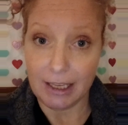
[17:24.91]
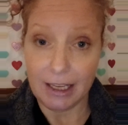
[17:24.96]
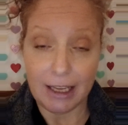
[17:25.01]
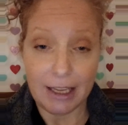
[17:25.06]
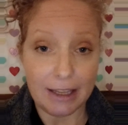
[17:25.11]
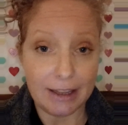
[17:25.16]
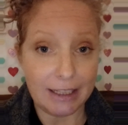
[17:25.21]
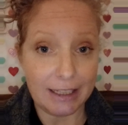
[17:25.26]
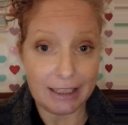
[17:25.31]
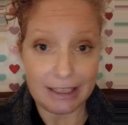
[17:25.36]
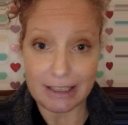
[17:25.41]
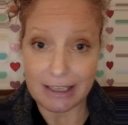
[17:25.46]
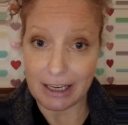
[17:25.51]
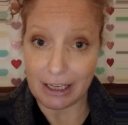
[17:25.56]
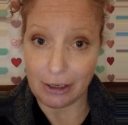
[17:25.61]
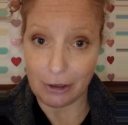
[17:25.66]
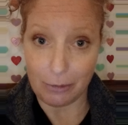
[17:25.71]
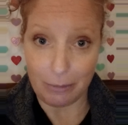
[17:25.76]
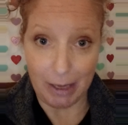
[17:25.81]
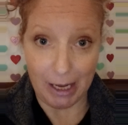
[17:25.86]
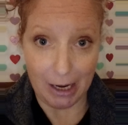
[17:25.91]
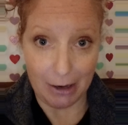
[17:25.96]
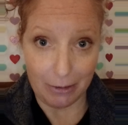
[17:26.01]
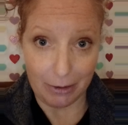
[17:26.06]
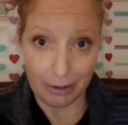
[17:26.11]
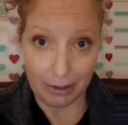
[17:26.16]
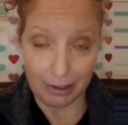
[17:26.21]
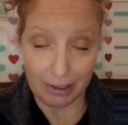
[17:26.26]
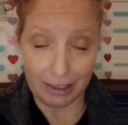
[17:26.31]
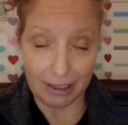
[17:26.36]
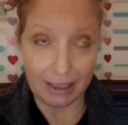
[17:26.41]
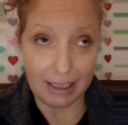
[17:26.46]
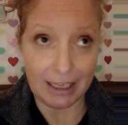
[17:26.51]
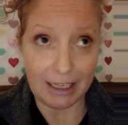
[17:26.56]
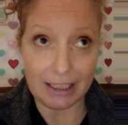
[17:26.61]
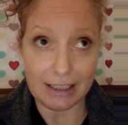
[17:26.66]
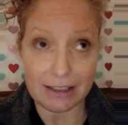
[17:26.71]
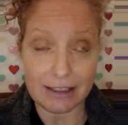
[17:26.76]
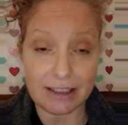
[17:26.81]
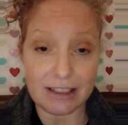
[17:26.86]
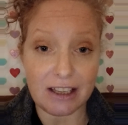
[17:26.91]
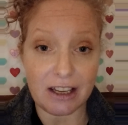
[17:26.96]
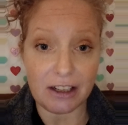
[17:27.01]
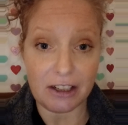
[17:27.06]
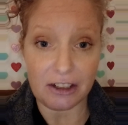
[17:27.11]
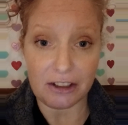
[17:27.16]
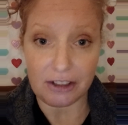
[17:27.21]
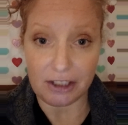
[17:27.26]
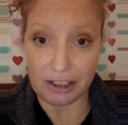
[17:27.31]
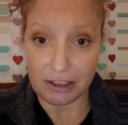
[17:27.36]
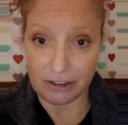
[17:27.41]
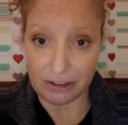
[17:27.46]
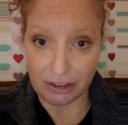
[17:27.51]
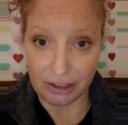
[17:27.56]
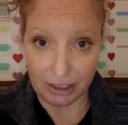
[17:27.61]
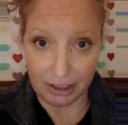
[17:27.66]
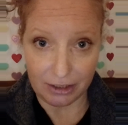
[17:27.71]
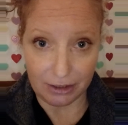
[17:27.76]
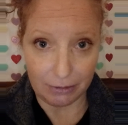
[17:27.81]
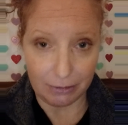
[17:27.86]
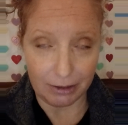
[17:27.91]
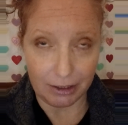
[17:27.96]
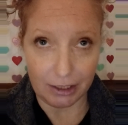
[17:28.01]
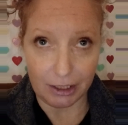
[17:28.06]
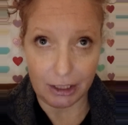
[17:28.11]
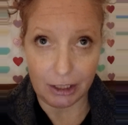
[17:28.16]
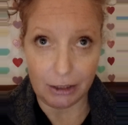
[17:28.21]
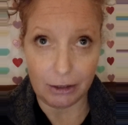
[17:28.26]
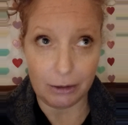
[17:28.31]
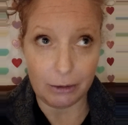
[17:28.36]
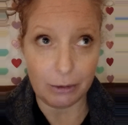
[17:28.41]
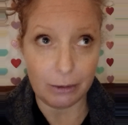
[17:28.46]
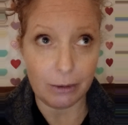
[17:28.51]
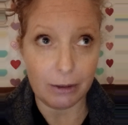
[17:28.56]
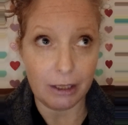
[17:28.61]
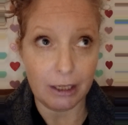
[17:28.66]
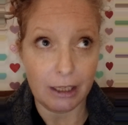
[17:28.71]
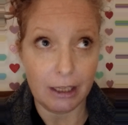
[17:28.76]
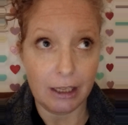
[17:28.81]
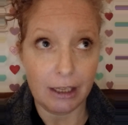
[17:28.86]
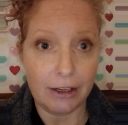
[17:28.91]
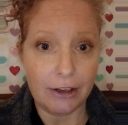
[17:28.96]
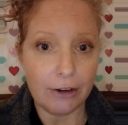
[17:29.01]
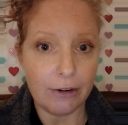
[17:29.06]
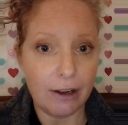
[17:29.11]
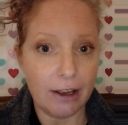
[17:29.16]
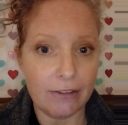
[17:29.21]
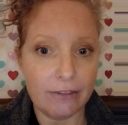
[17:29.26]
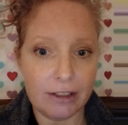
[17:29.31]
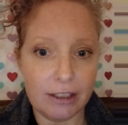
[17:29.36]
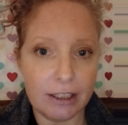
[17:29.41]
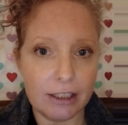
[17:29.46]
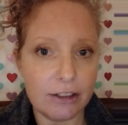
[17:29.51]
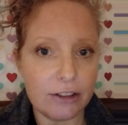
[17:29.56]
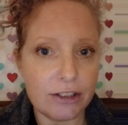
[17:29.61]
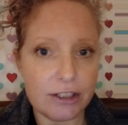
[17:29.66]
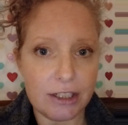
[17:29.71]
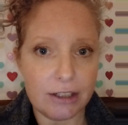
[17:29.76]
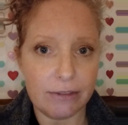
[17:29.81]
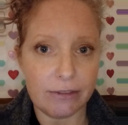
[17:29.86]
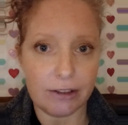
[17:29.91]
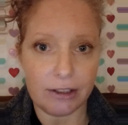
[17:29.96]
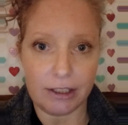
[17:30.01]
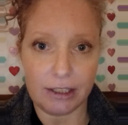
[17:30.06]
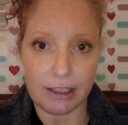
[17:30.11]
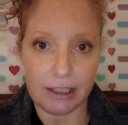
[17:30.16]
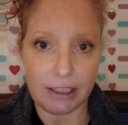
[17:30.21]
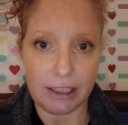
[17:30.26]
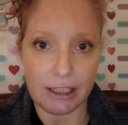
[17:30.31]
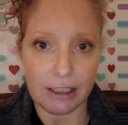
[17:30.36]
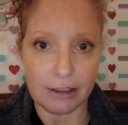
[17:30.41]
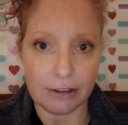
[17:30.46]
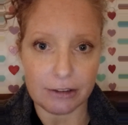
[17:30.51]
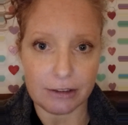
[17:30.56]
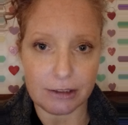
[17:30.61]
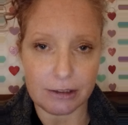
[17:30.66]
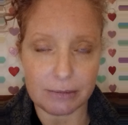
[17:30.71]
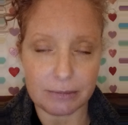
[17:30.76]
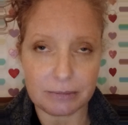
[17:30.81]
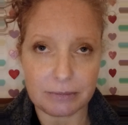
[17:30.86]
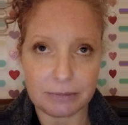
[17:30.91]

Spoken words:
and they can take your power and they can suck your energy to where you don't have any energy for anything else.